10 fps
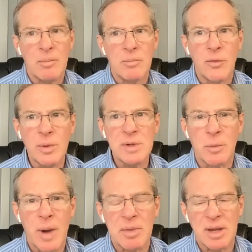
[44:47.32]
before we
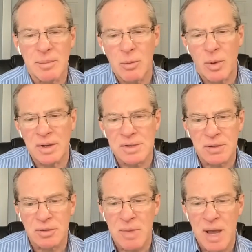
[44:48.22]
start wrapping up, I want to
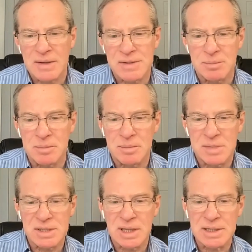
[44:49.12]
circle back to some
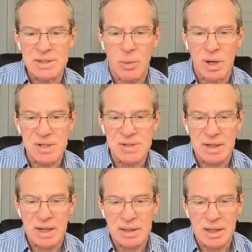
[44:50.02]
miscellaneous questions
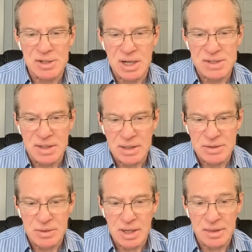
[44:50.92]
that I didn't get a chance to get
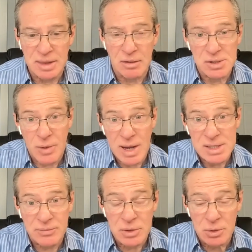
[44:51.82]
to yet, and then also
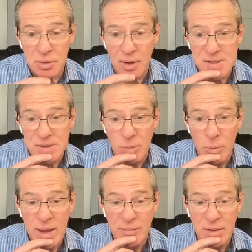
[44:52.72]
ask for your thoughts on
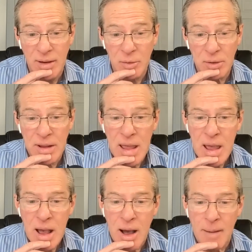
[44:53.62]
what we haven't covered.
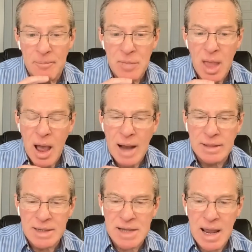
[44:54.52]
Um,
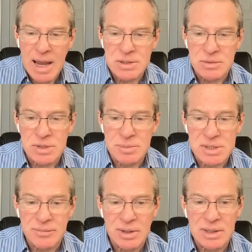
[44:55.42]
I'd like to ask you
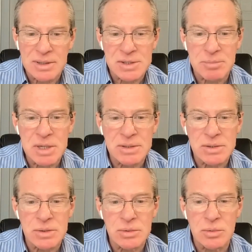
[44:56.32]
specifically to speak
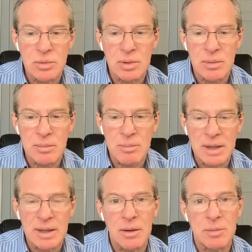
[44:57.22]
to
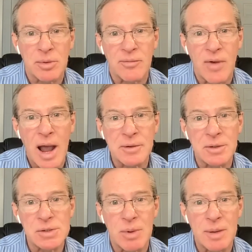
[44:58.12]
mental health
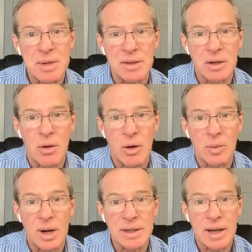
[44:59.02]
providers who might be on the call
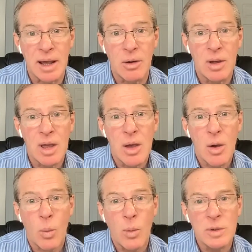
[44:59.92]
right now.
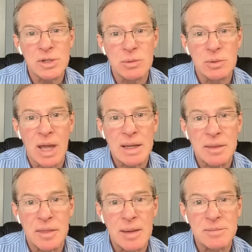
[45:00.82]
What would you like
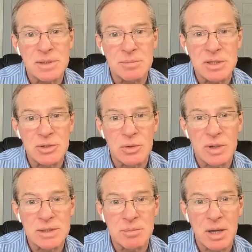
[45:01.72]
them to be
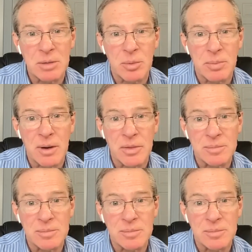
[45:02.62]
doing to better prepare